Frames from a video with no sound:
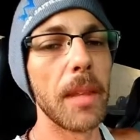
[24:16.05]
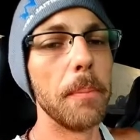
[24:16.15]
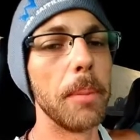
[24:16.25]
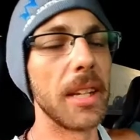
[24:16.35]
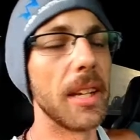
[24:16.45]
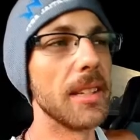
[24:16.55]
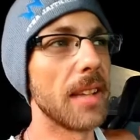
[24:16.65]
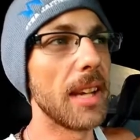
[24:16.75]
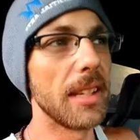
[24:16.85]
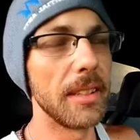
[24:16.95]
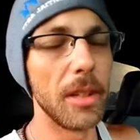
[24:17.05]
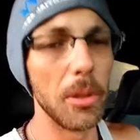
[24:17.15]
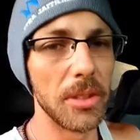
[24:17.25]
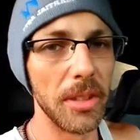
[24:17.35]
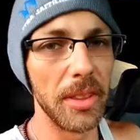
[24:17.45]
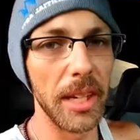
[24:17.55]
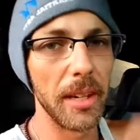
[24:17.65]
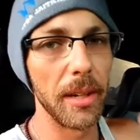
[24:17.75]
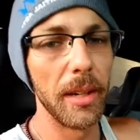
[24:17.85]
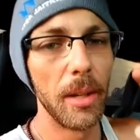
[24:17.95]
because I didn't go to
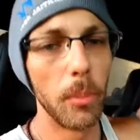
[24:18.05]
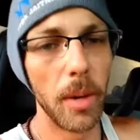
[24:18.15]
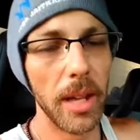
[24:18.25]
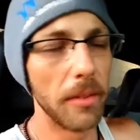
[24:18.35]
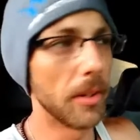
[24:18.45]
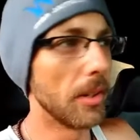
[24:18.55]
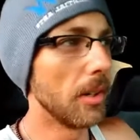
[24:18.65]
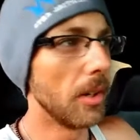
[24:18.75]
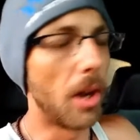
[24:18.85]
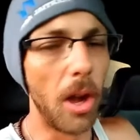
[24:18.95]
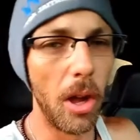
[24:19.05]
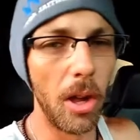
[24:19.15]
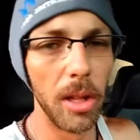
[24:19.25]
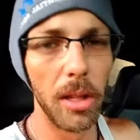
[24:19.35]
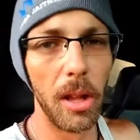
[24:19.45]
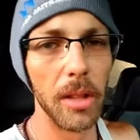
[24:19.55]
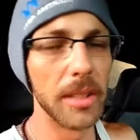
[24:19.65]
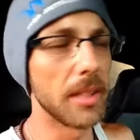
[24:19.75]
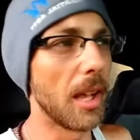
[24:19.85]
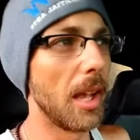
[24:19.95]
their whatever hall all
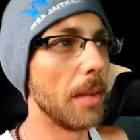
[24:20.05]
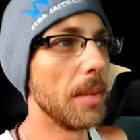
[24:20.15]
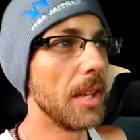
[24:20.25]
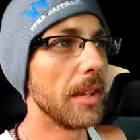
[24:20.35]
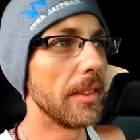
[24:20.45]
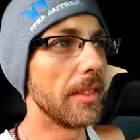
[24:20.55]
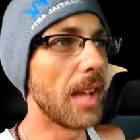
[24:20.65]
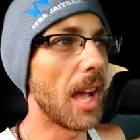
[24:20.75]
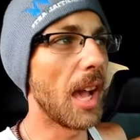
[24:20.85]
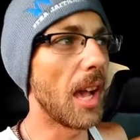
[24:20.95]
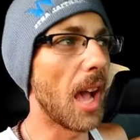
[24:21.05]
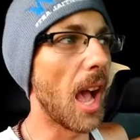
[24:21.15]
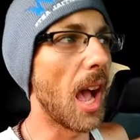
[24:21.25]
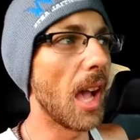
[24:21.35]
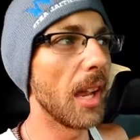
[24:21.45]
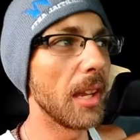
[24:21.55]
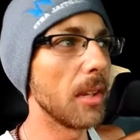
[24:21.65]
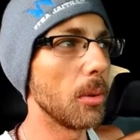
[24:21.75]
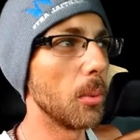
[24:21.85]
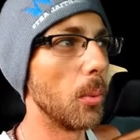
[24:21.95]
the time, that
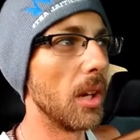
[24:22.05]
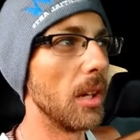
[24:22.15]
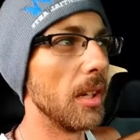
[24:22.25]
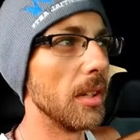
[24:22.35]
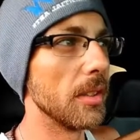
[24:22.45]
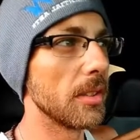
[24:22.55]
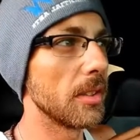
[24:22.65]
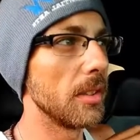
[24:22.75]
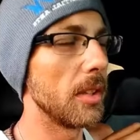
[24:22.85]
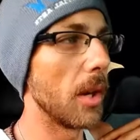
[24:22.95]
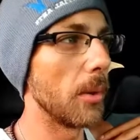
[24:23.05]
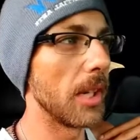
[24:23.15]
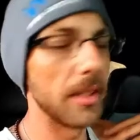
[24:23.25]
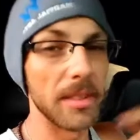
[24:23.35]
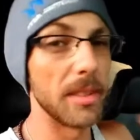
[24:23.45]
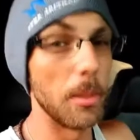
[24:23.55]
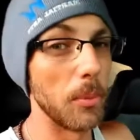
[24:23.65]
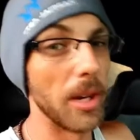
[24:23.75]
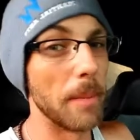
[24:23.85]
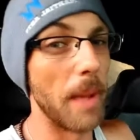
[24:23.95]
I was going
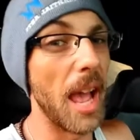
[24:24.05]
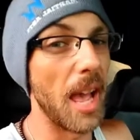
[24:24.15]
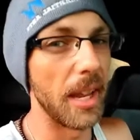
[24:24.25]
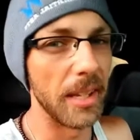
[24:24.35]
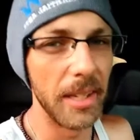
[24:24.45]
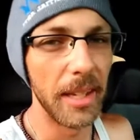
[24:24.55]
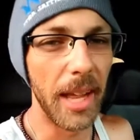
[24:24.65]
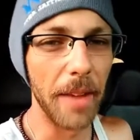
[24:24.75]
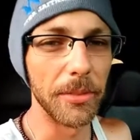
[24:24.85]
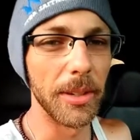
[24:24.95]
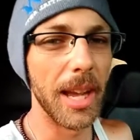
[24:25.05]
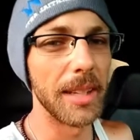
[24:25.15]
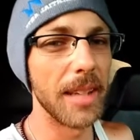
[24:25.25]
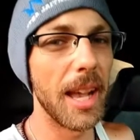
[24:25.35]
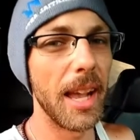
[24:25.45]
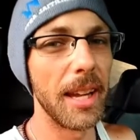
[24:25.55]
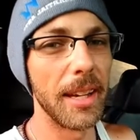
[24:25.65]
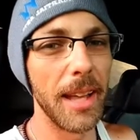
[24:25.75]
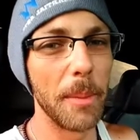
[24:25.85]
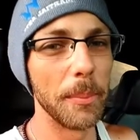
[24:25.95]
somewhere bad after I died.
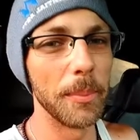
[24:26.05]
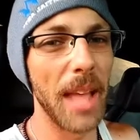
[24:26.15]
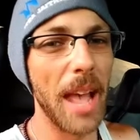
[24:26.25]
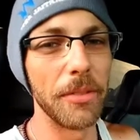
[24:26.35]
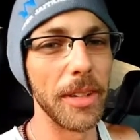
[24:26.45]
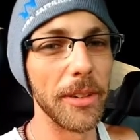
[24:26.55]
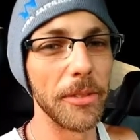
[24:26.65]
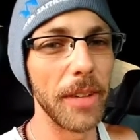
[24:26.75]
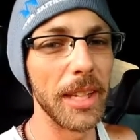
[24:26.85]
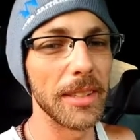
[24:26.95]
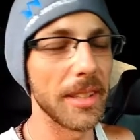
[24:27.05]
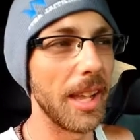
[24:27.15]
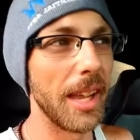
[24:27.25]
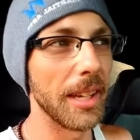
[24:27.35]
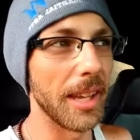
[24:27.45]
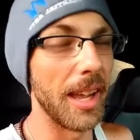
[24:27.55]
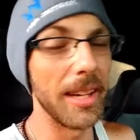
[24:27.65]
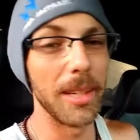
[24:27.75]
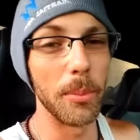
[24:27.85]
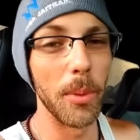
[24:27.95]
And I'm laughing in her face like, I
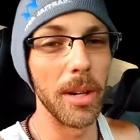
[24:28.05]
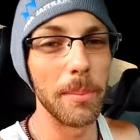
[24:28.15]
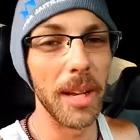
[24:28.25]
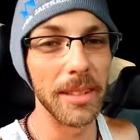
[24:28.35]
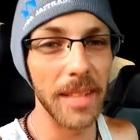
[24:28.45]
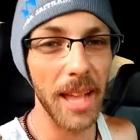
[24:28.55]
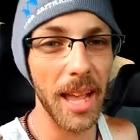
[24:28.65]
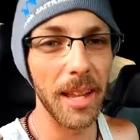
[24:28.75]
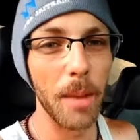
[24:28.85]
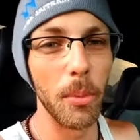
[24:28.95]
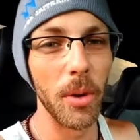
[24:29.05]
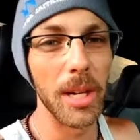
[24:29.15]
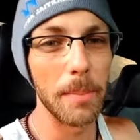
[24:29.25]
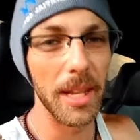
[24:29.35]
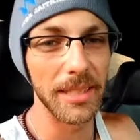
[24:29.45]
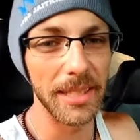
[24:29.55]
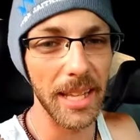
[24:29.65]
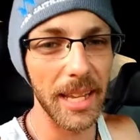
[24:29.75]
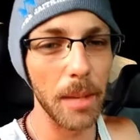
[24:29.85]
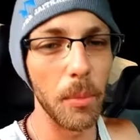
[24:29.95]
ain't worried about that. I'm worried about
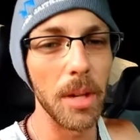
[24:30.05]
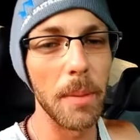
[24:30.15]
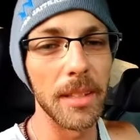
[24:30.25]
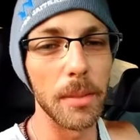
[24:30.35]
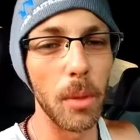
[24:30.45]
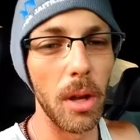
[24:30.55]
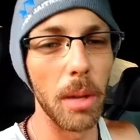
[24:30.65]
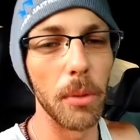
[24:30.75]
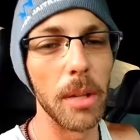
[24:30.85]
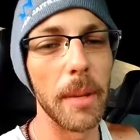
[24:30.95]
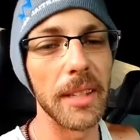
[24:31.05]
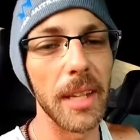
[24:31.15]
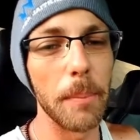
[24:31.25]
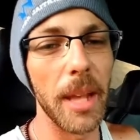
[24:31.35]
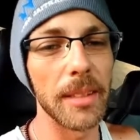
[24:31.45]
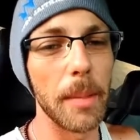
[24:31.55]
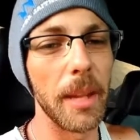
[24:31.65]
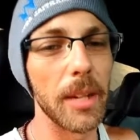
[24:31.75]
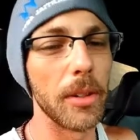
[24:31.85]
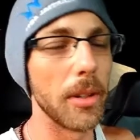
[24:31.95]
today. I'm worried about tomorrow. I'm worried about the impact I
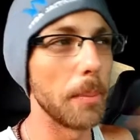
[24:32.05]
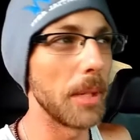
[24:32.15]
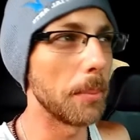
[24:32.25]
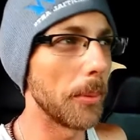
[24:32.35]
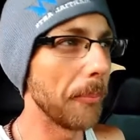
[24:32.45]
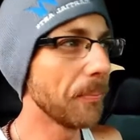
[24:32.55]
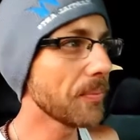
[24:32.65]
make on other people.